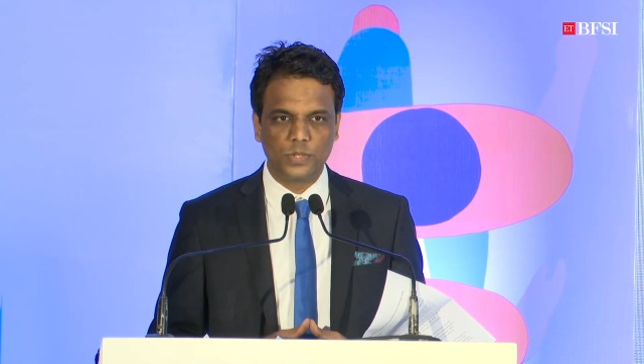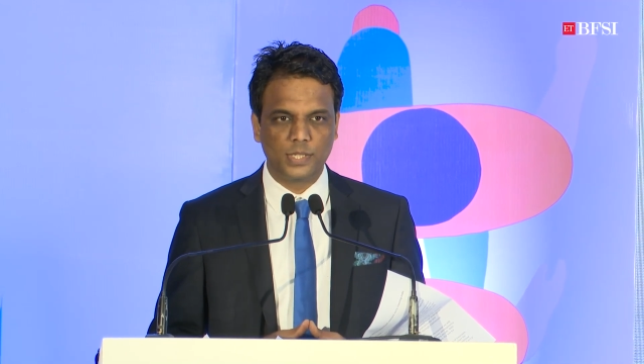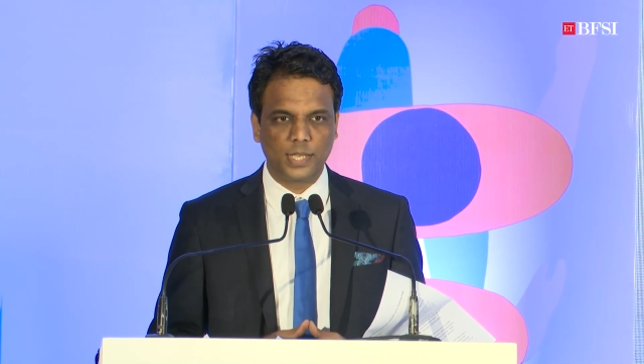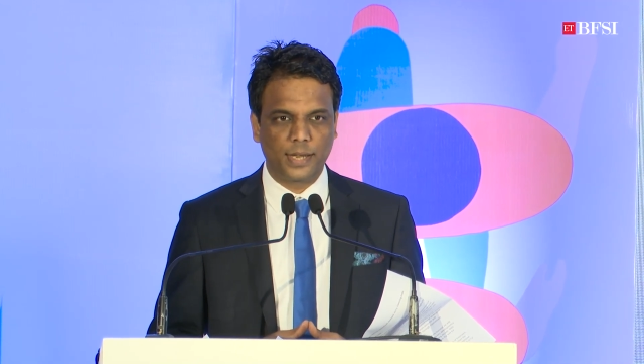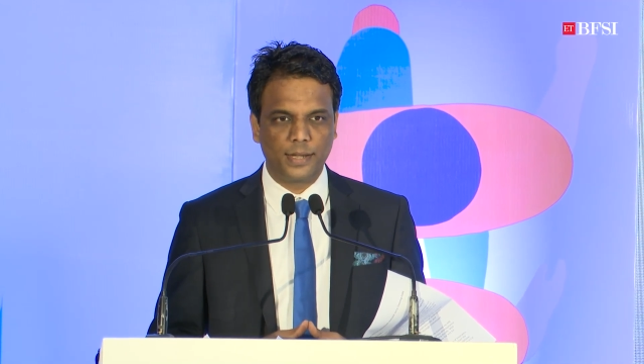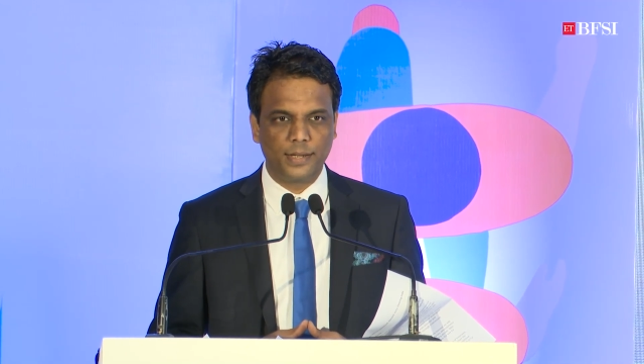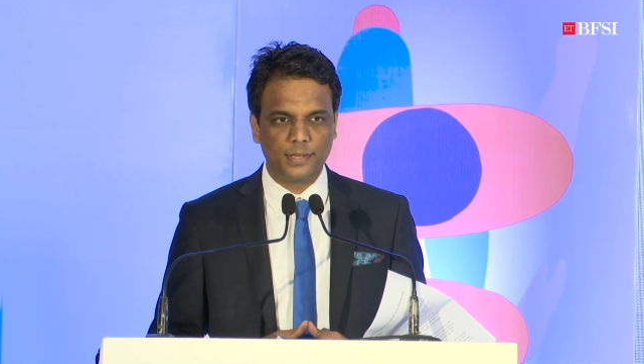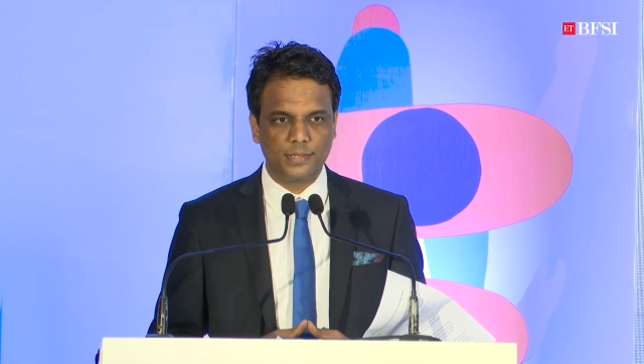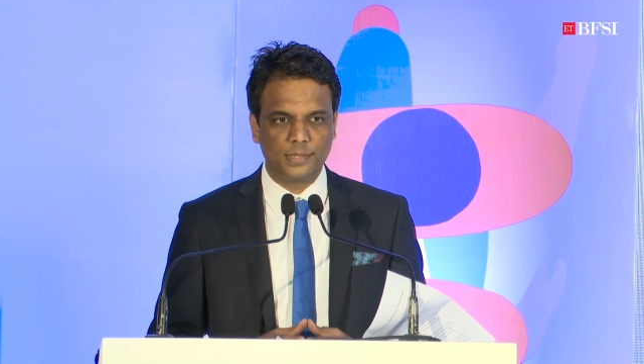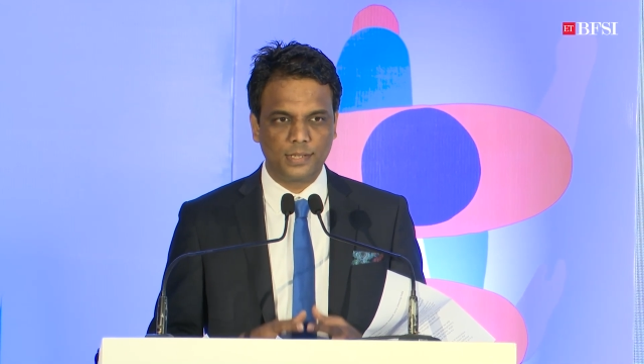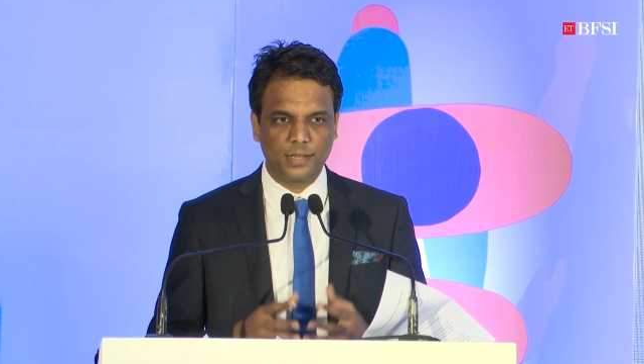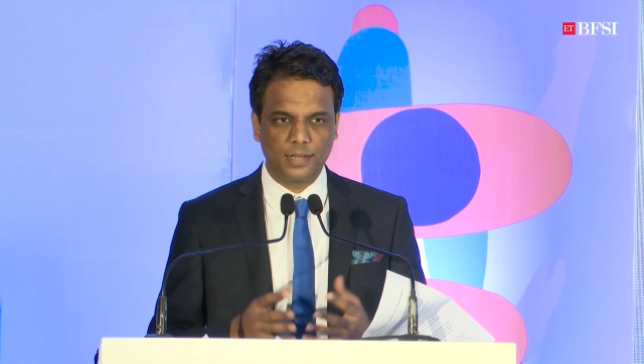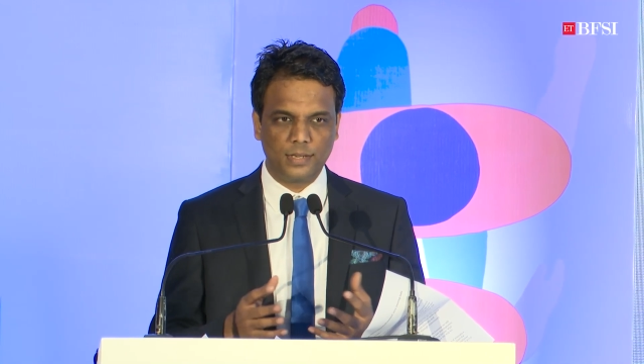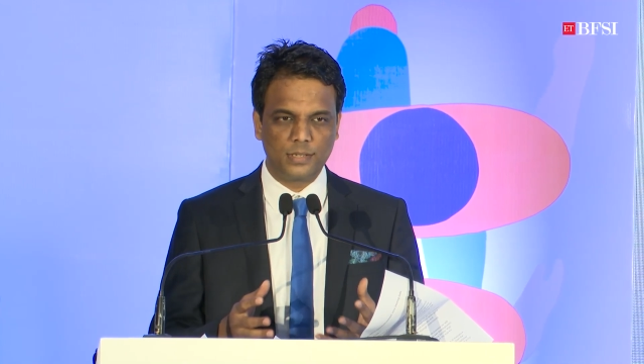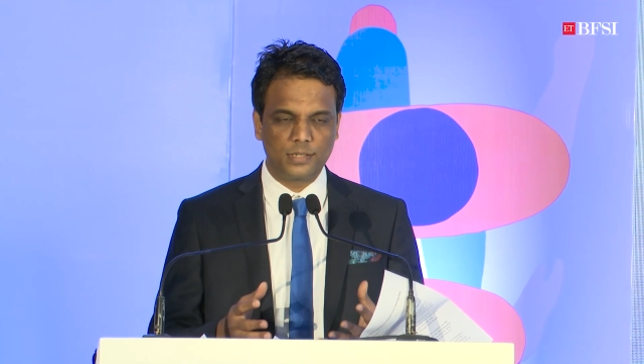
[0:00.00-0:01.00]
Second is the
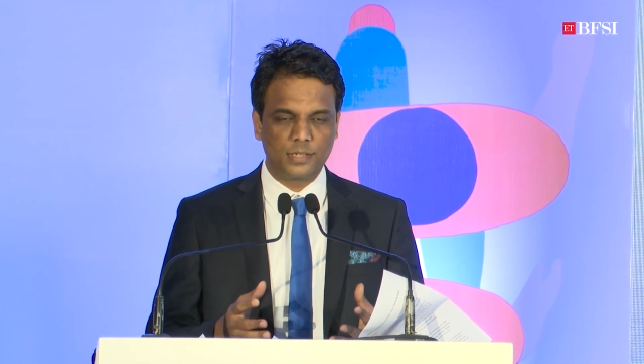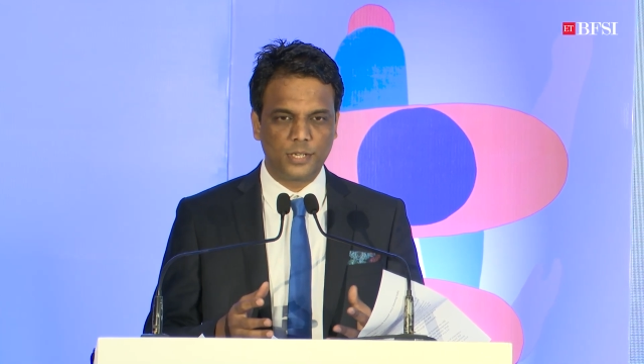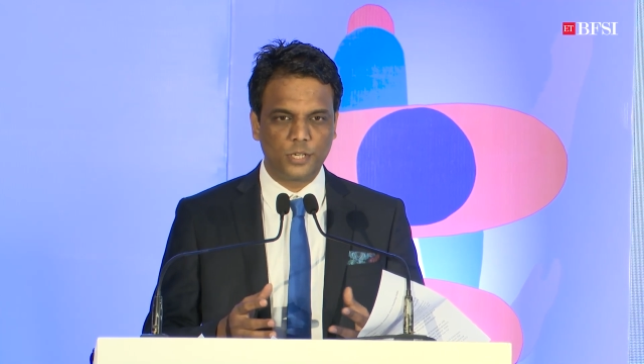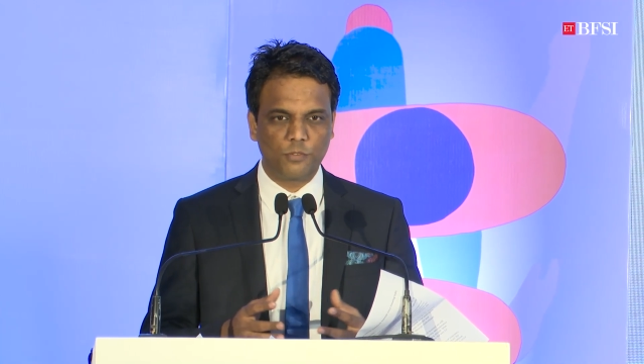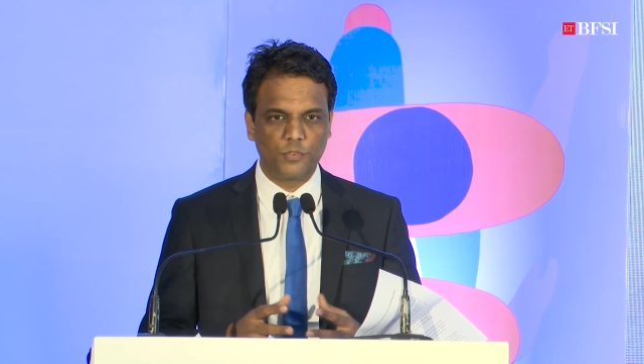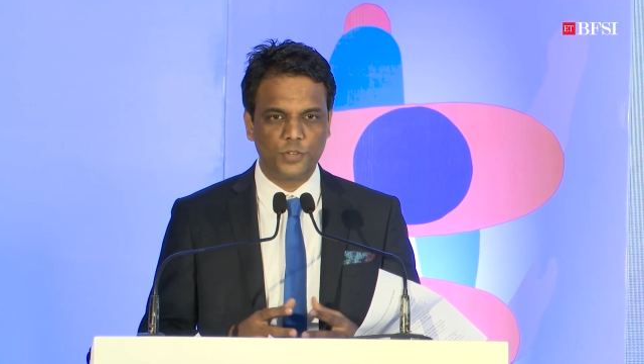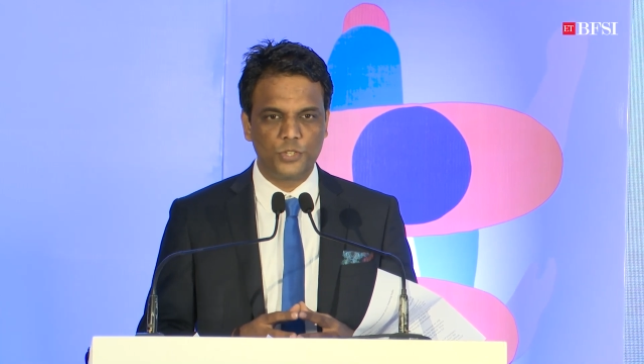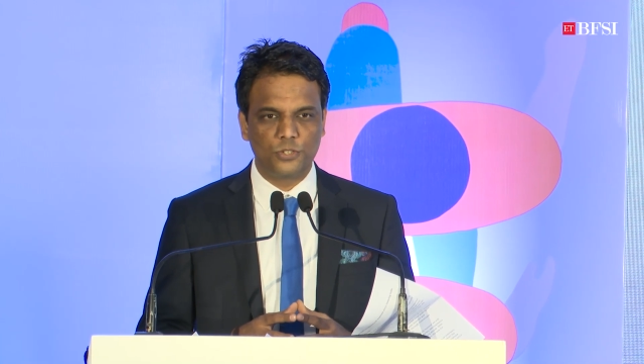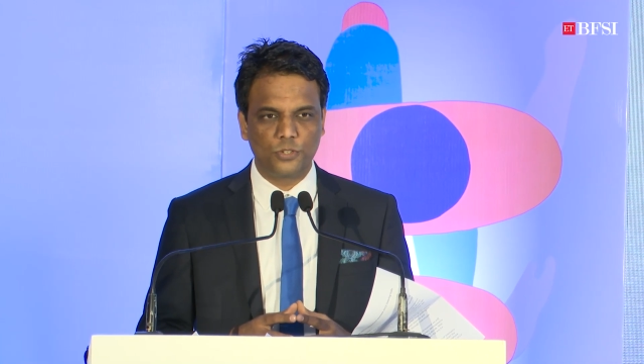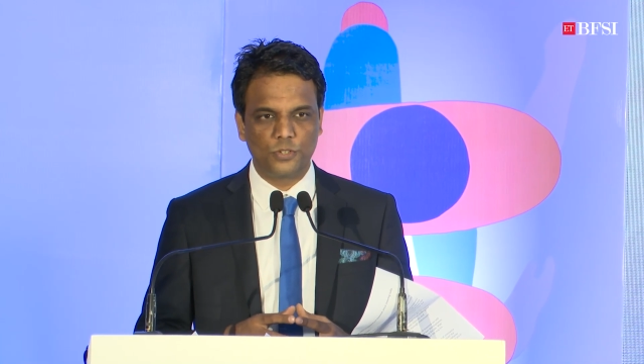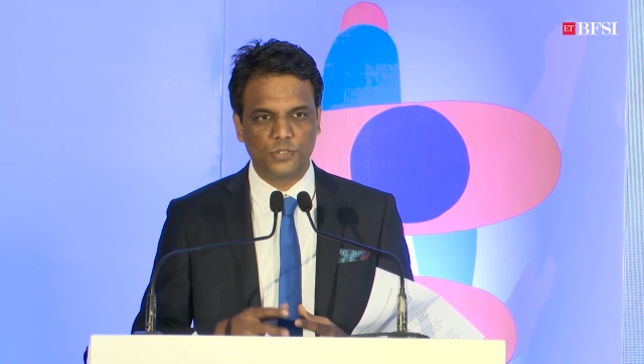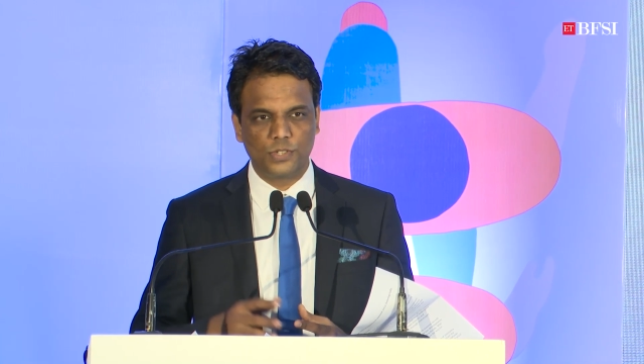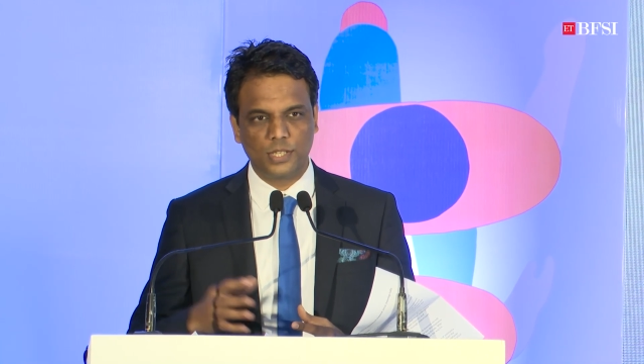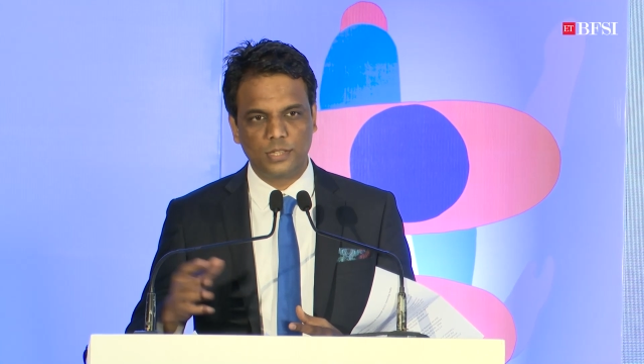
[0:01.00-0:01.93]
current state of insurance.